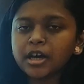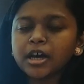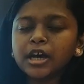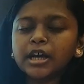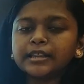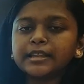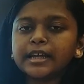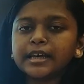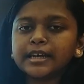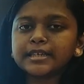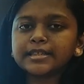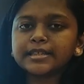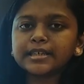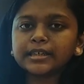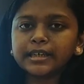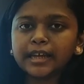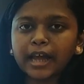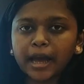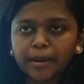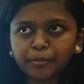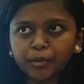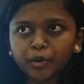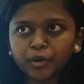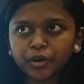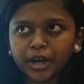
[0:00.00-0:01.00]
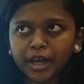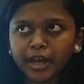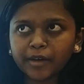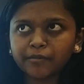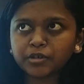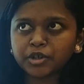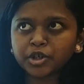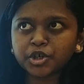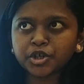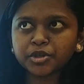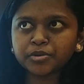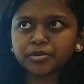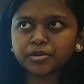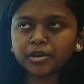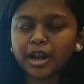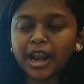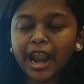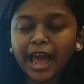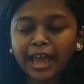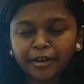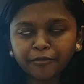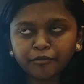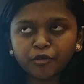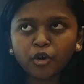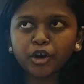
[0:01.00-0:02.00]
there is a demo day which is
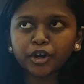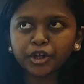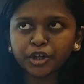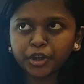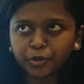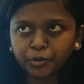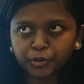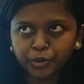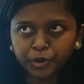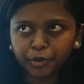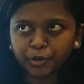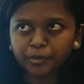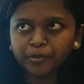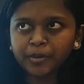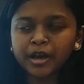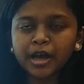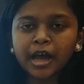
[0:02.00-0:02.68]
live on YouTube,